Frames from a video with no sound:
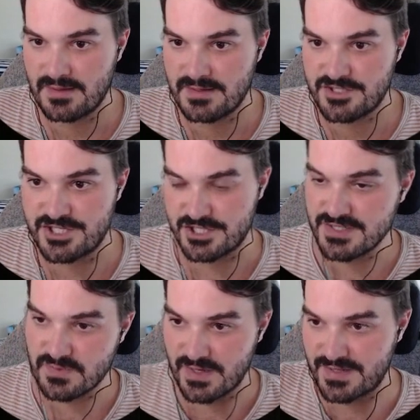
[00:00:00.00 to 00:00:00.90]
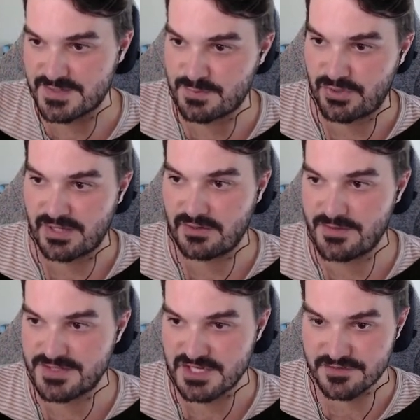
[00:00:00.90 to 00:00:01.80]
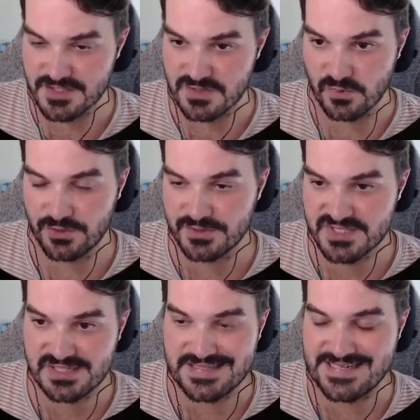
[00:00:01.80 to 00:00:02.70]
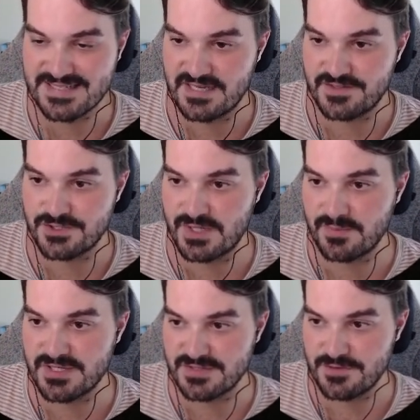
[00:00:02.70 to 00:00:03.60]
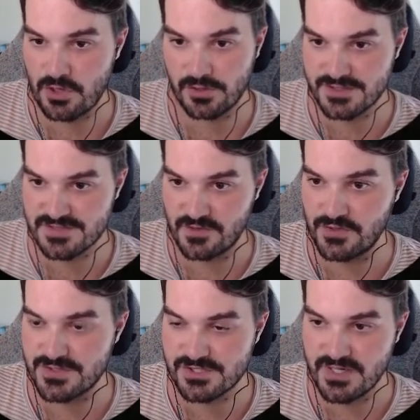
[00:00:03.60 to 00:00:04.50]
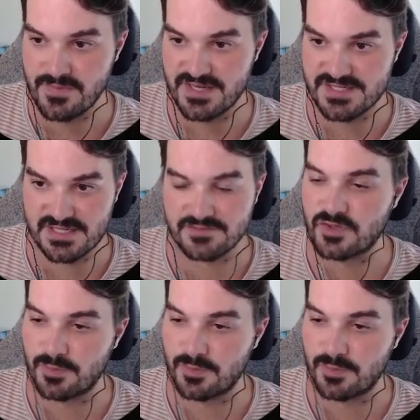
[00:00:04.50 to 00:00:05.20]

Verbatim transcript: She shows the way to the spring. On the surface, the water looks clean and safe to drink, but as a few colonists follow the stream, they discover a